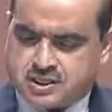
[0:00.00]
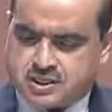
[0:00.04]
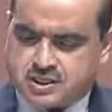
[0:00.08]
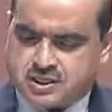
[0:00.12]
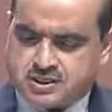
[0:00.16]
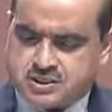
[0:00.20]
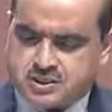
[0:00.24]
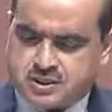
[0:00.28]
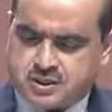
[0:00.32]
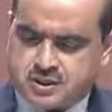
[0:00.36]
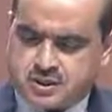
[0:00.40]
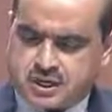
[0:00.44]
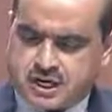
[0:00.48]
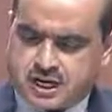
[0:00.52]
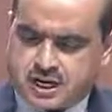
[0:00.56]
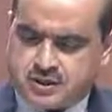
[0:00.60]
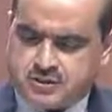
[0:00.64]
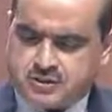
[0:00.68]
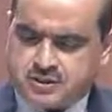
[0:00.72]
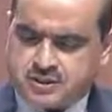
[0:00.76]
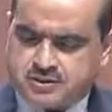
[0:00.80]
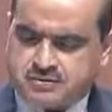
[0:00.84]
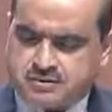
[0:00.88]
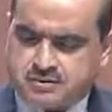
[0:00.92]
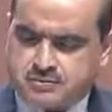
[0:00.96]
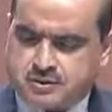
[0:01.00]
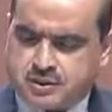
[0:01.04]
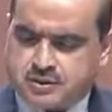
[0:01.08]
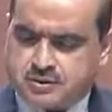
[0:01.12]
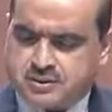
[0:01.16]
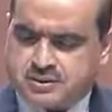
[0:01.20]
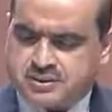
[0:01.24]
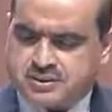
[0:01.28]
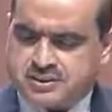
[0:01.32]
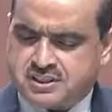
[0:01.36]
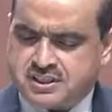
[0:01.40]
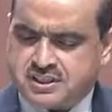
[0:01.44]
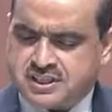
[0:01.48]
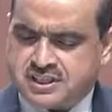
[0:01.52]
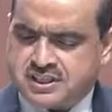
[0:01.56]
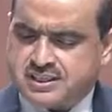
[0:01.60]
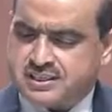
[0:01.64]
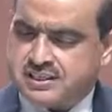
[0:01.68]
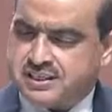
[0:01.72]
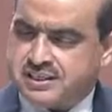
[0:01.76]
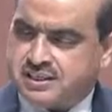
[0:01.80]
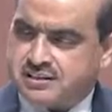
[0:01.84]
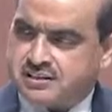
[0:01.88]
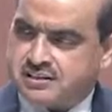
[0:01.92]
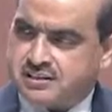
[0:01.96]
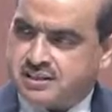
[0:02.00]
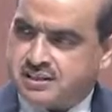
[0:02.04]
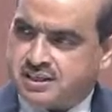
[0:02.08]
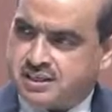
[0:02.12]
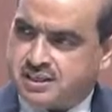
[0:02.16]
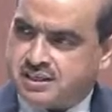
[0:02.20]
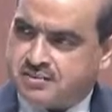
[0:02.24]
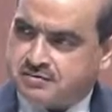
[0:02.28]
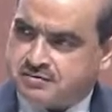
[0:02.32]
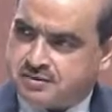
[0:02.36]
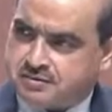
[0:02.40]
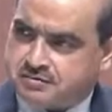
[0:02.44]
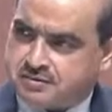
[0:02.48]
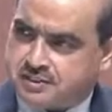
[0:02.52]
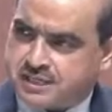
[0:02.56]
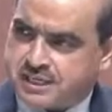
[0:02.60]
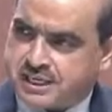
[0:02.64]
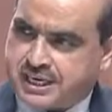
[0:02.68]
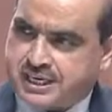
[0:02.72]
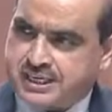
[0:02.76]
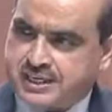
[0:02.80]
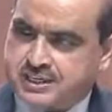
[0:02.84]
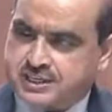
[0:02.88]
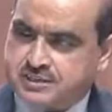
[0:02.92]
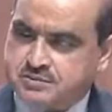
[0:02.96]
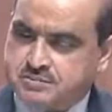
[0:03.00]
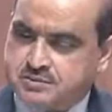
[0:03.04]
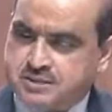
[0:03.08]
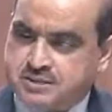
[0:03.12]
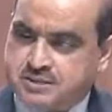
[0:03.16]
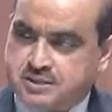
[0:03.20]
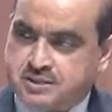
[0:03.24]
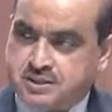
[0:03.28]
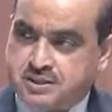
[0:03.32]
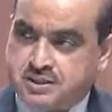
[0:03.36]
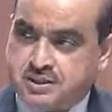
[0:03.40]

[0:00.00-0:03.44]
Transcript: so out of about 350 items,